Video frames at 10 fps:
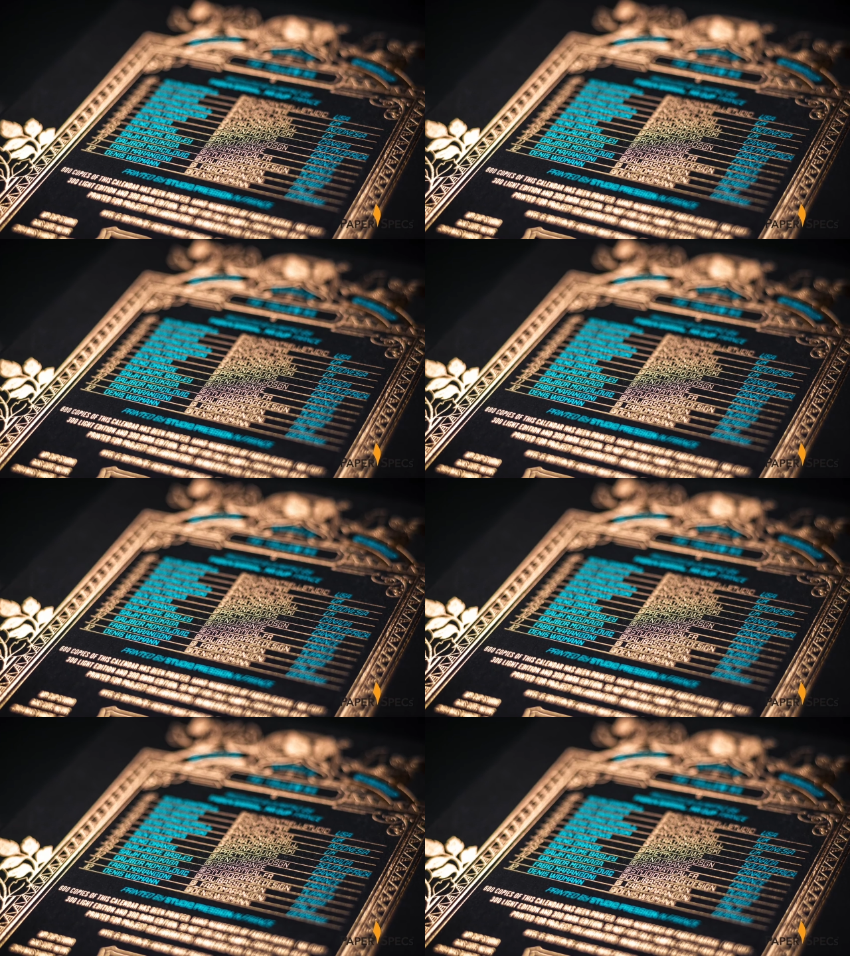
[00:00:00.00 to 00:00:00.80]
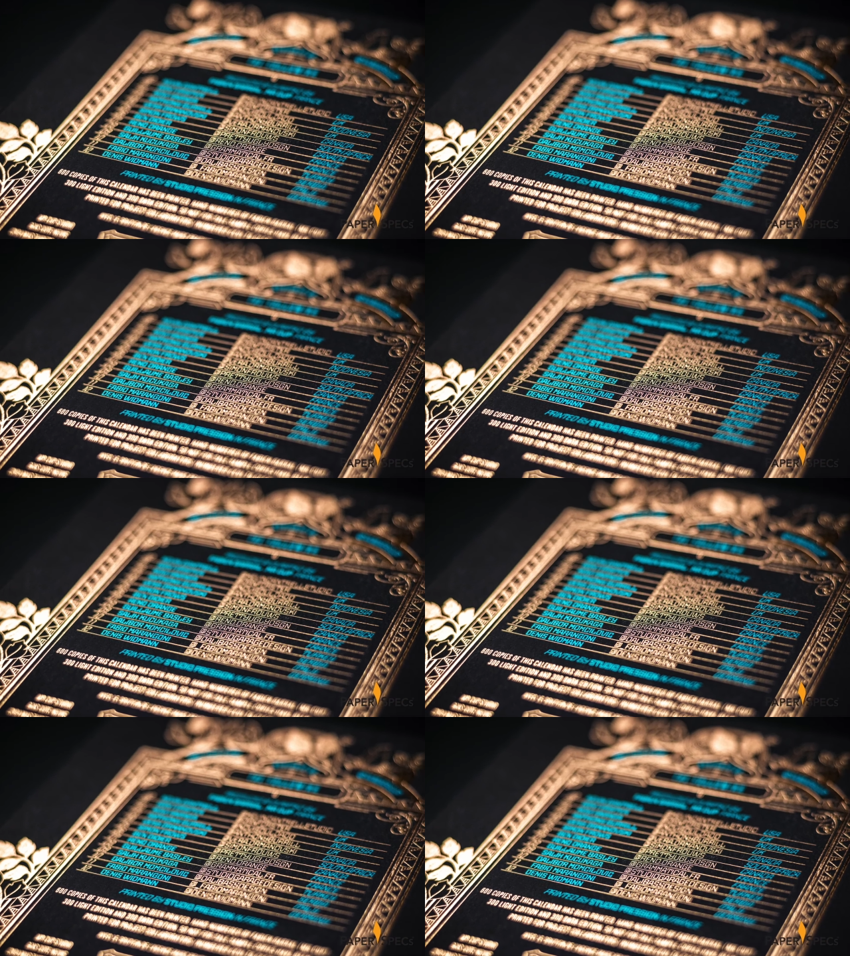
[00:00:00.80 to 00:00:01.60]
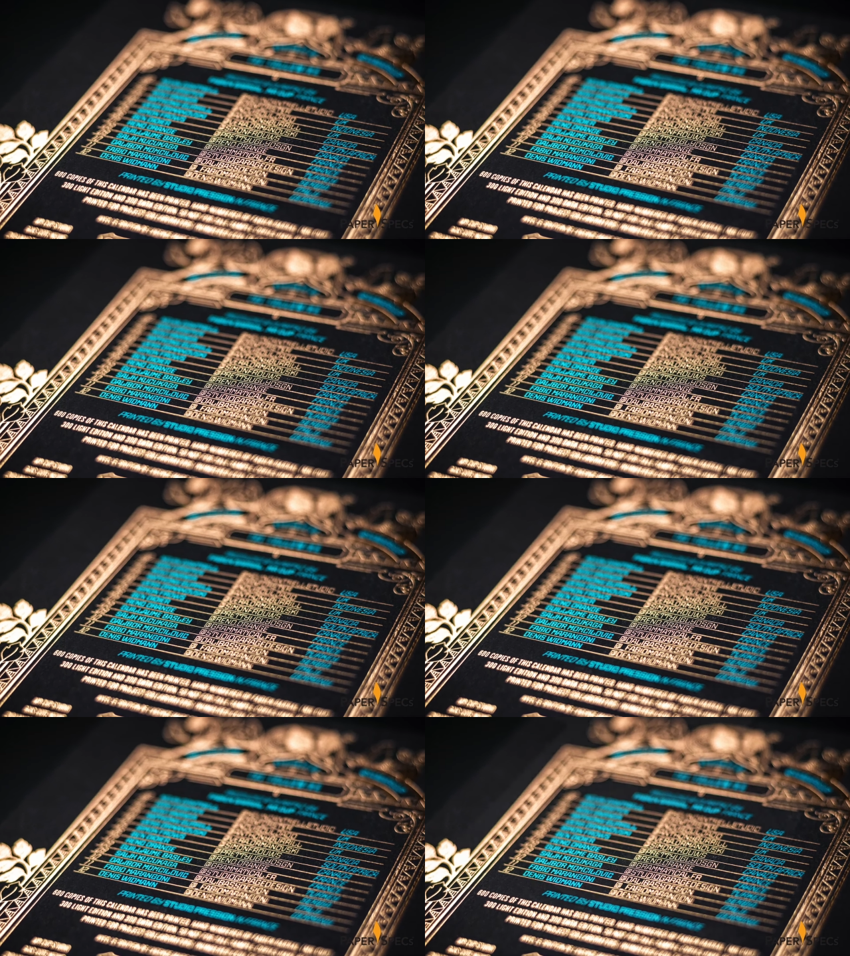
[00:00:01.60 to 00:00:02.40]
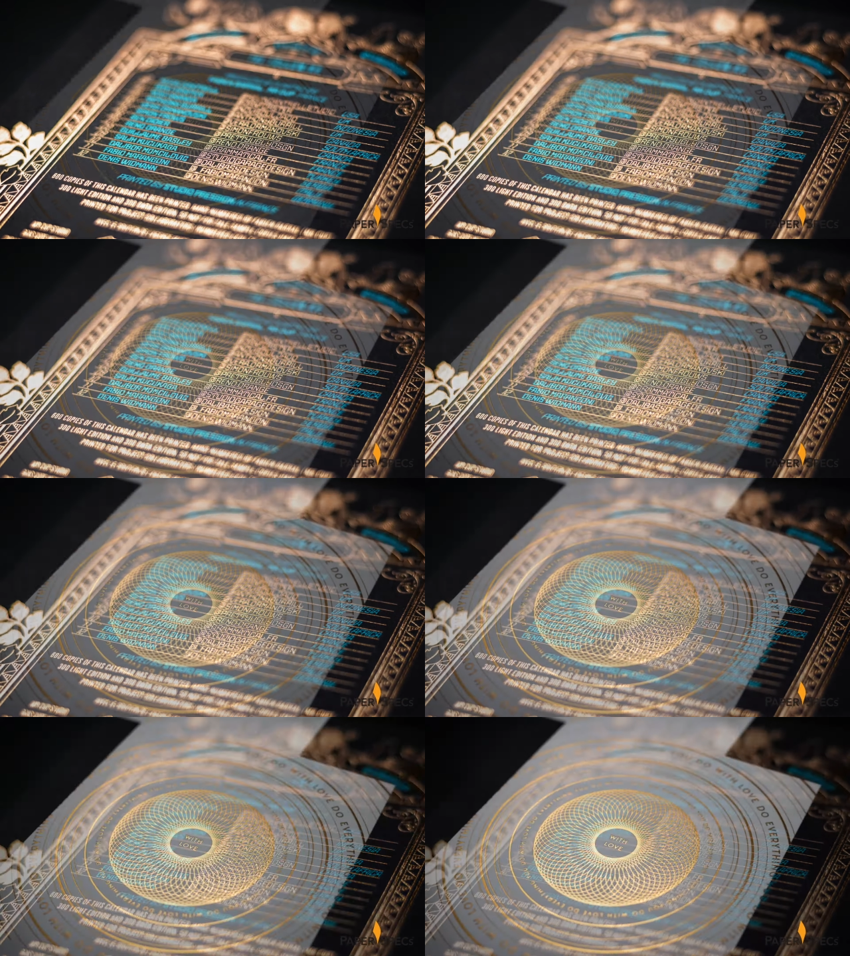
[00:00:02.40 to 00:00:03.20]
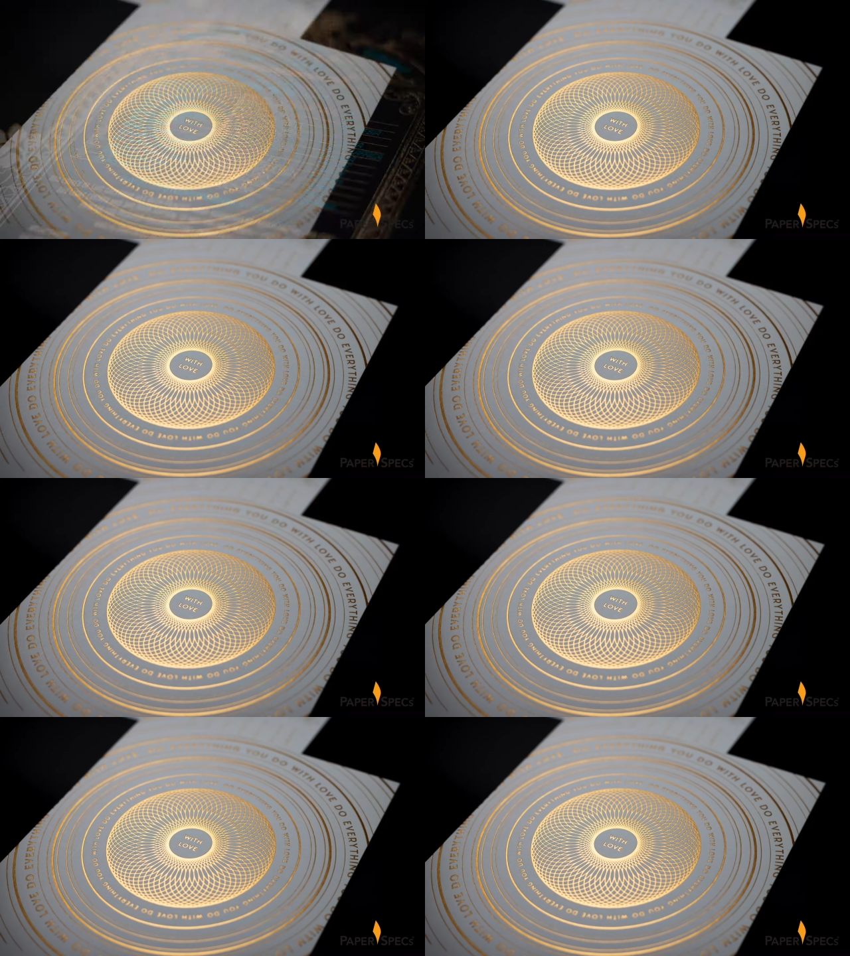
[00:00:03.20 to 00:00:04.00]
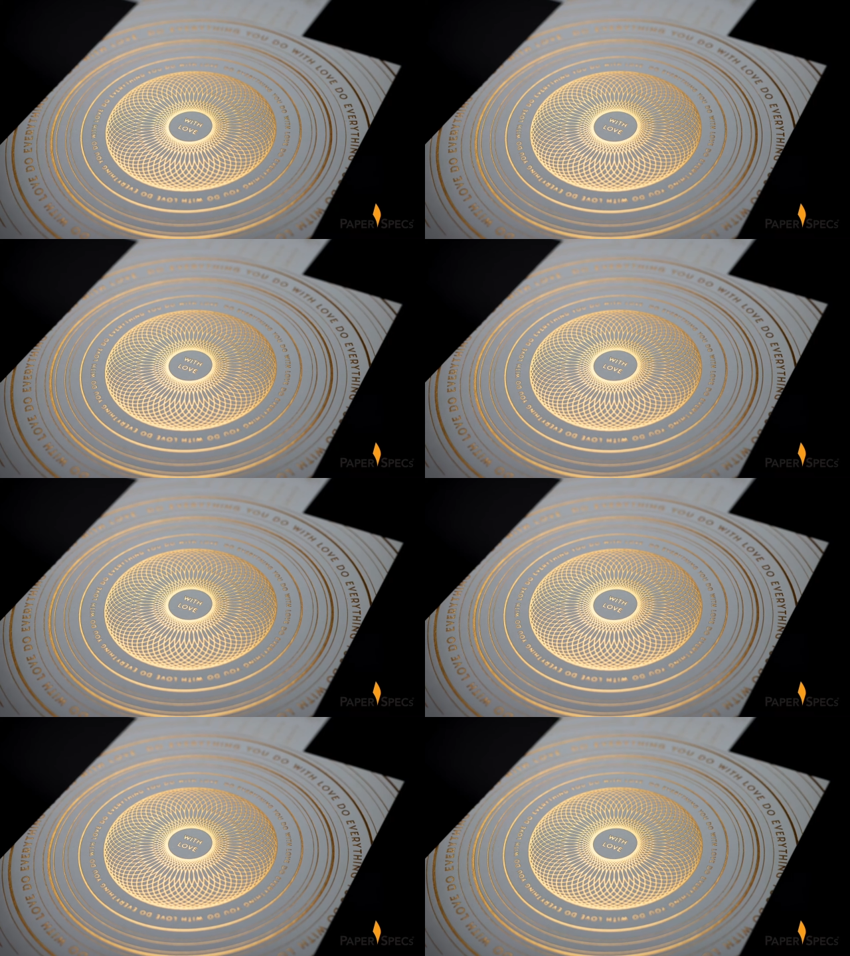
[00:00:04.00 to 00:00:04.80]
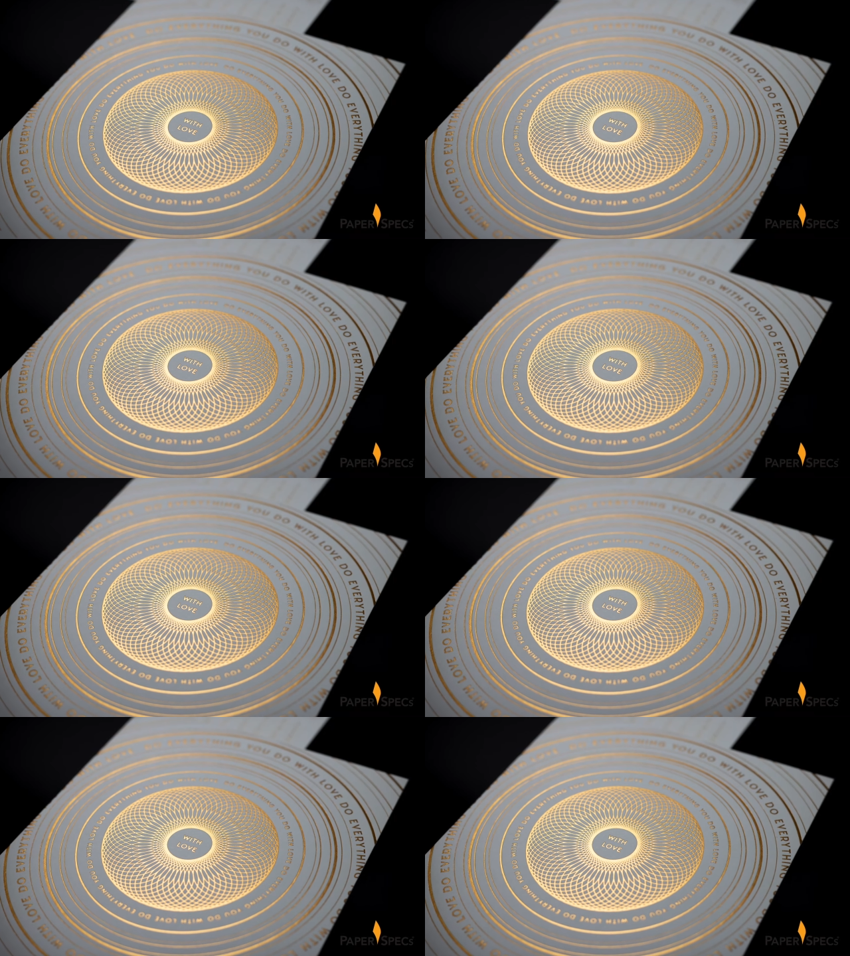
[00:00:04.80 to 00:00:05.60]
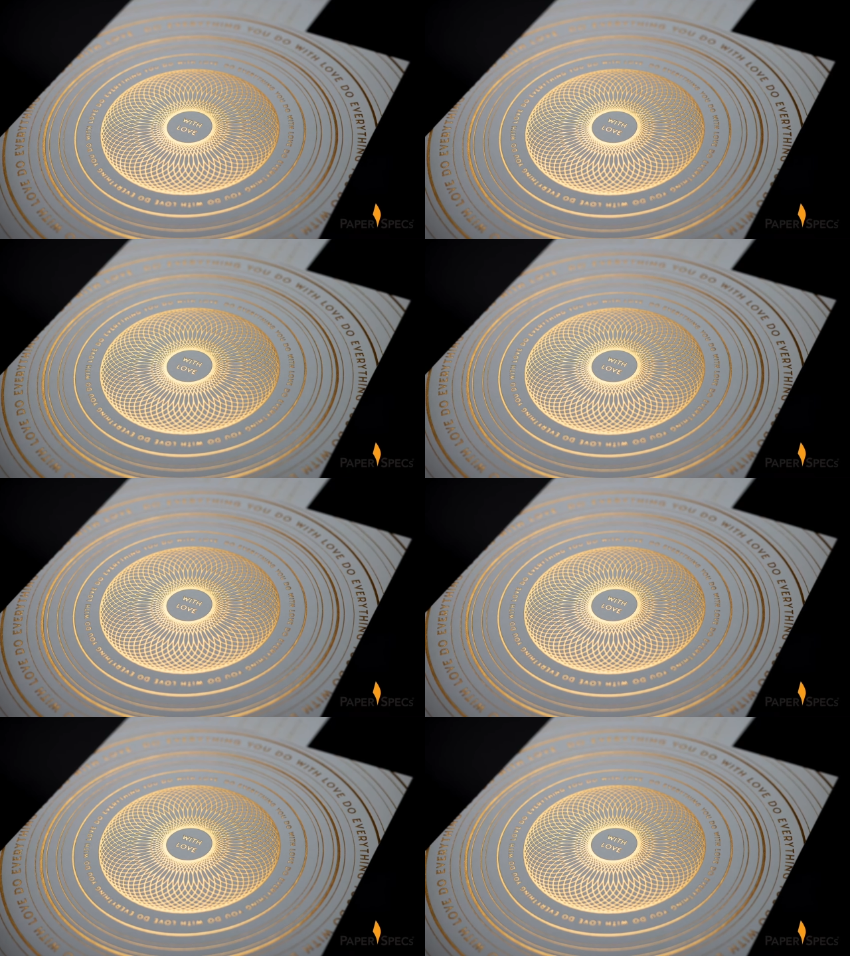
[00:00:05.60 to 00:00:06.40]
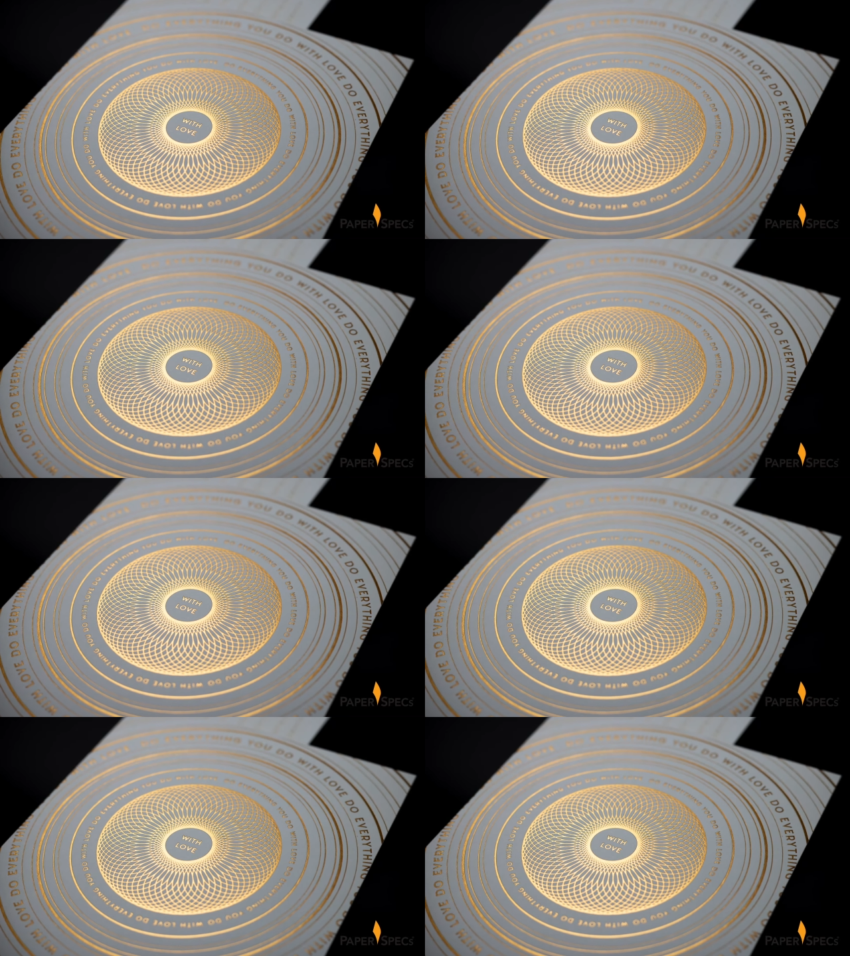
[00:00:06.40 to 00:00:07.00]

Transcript: No face is visible, so there are no lips to read.